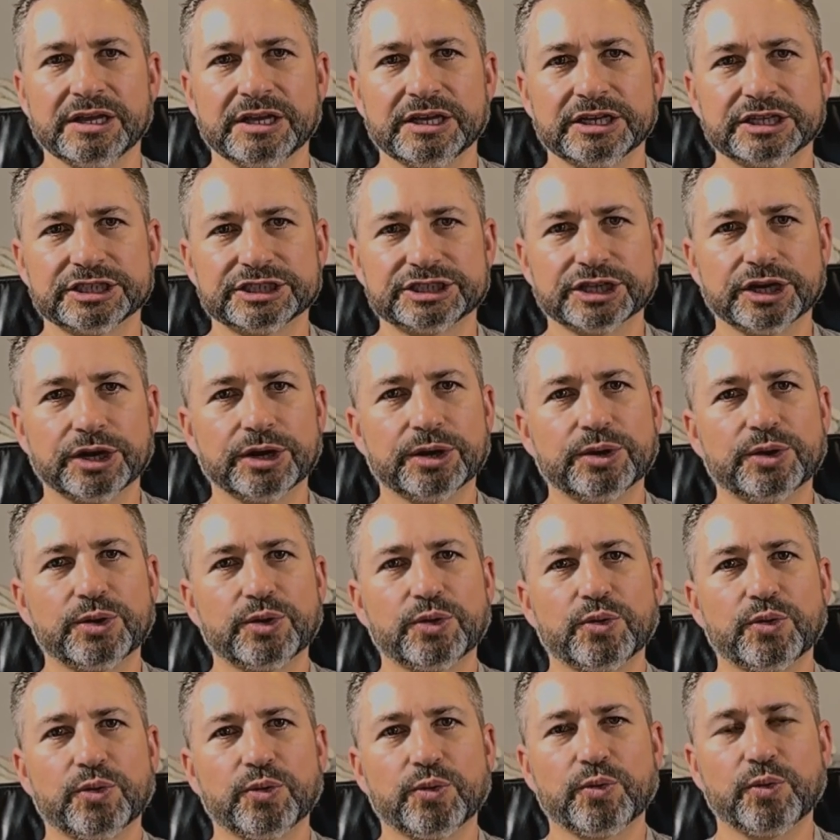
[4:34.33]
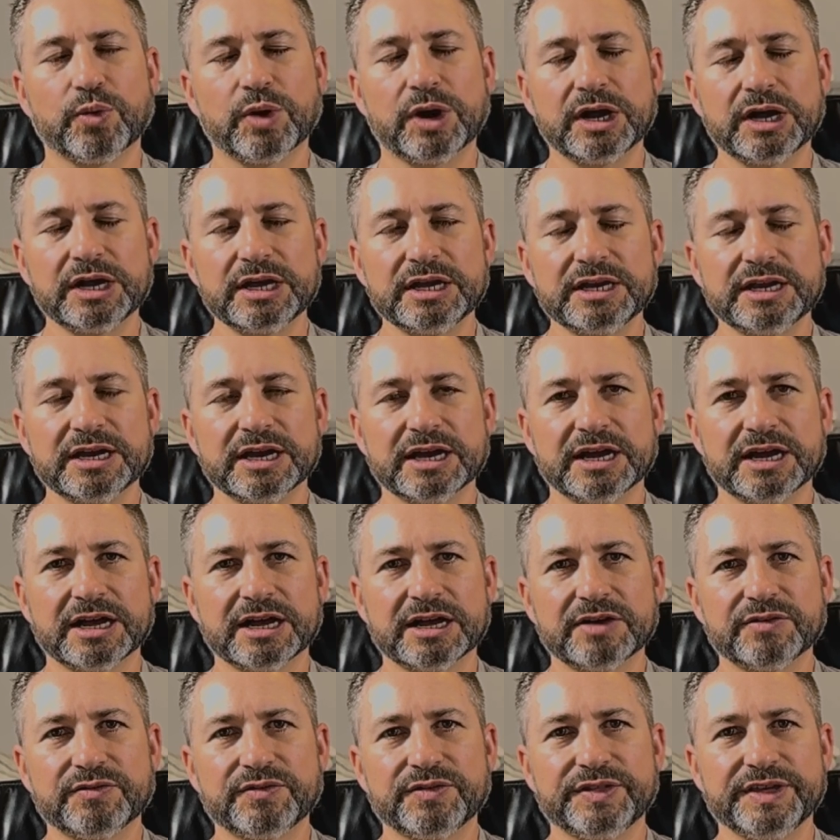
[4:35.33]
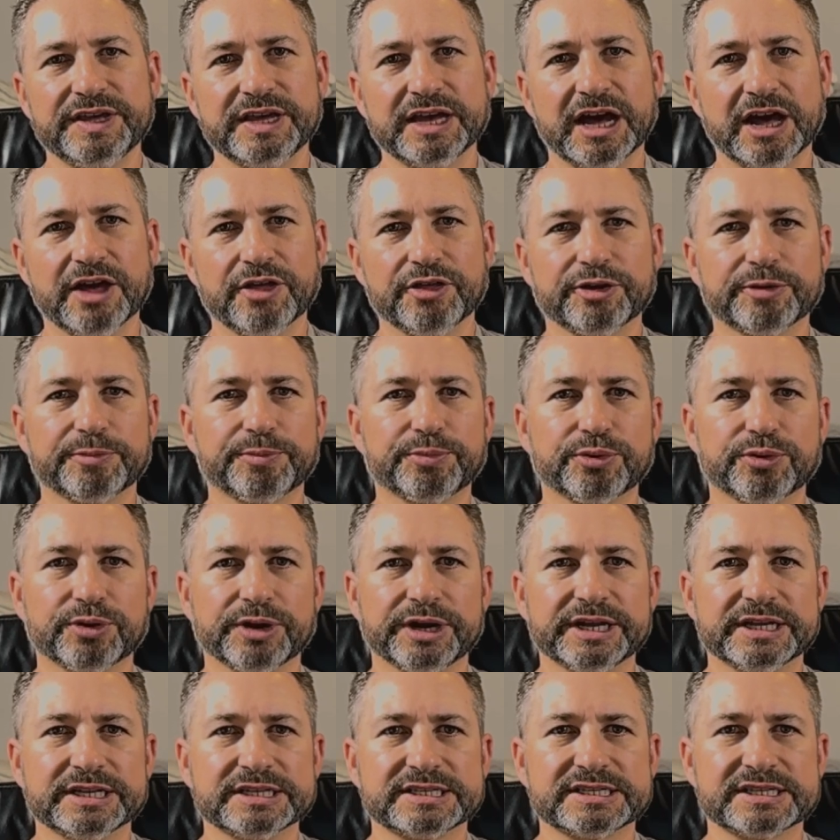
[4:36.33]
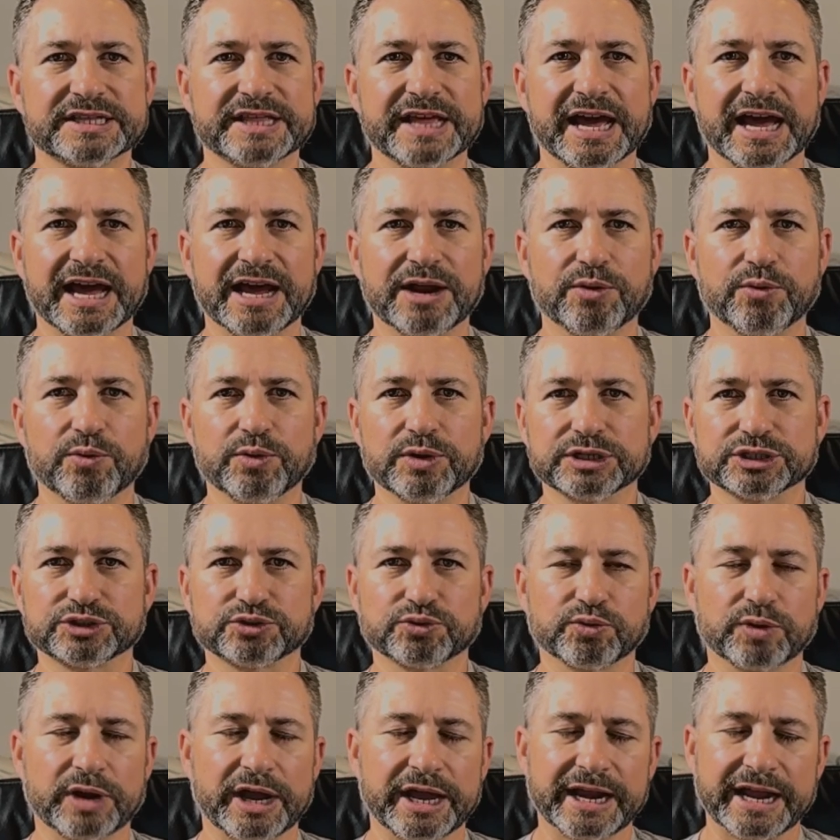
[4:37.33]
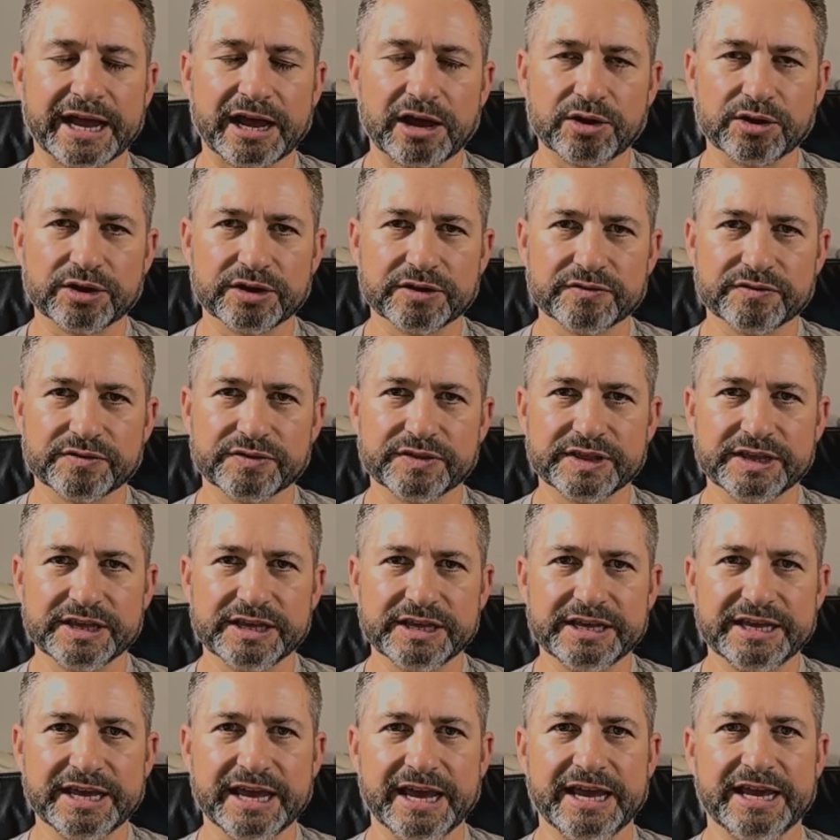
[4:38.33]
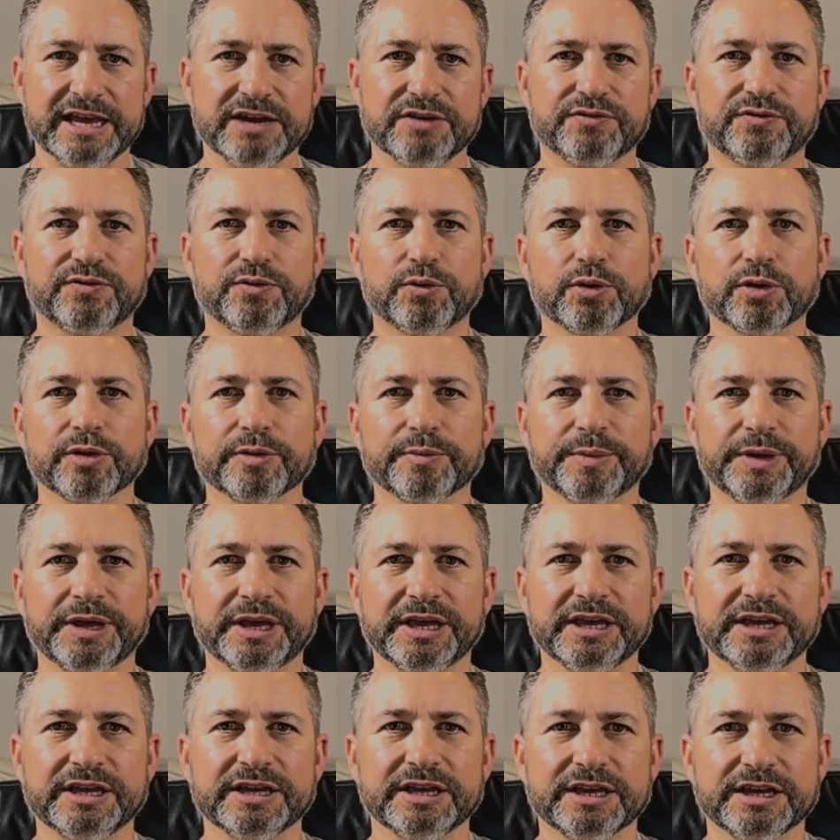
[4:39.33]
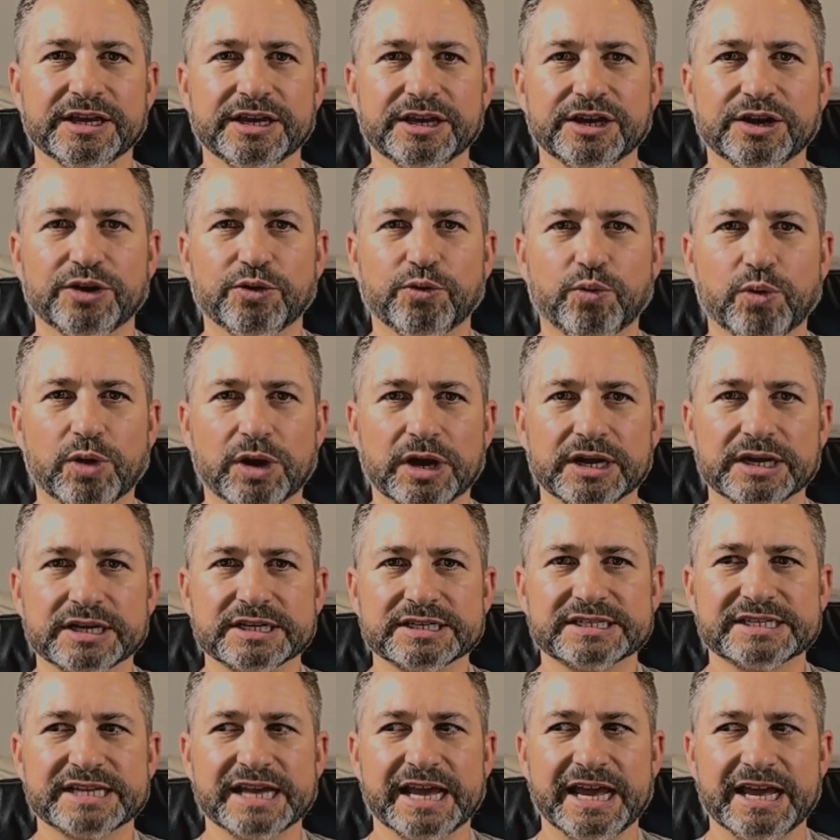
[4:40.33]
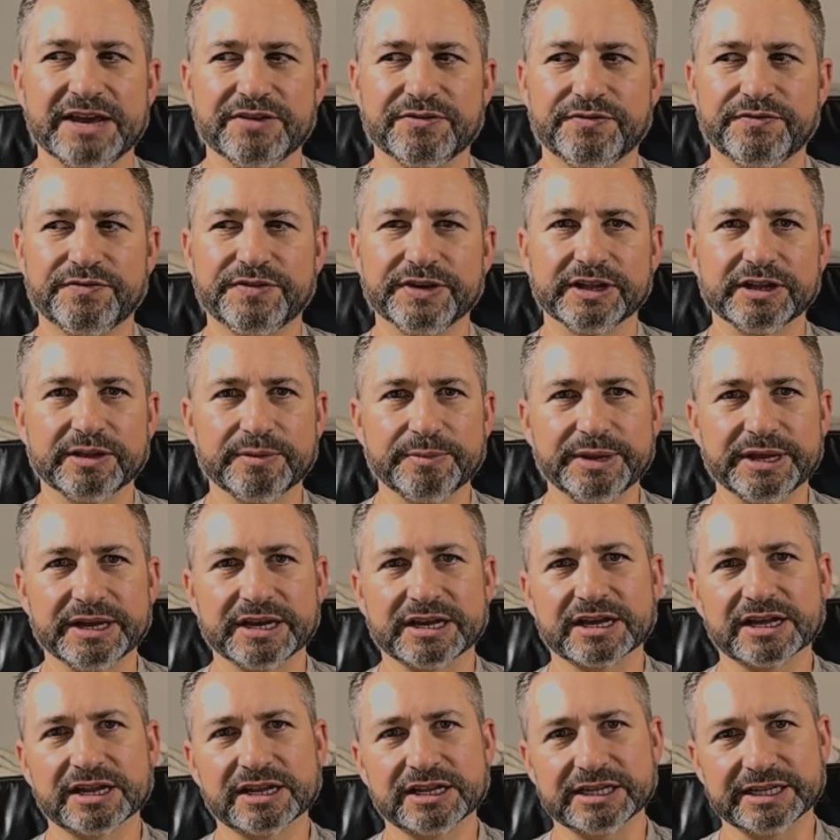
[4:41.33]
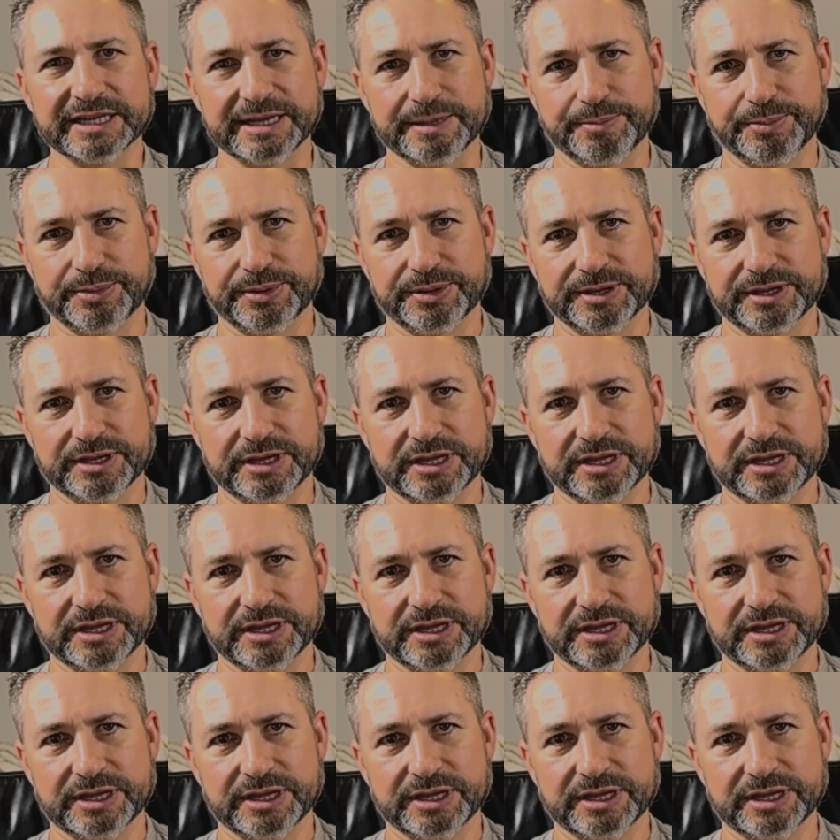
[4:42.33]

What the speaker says: So one of the other prints that was right out of the gate for me was a filament clip.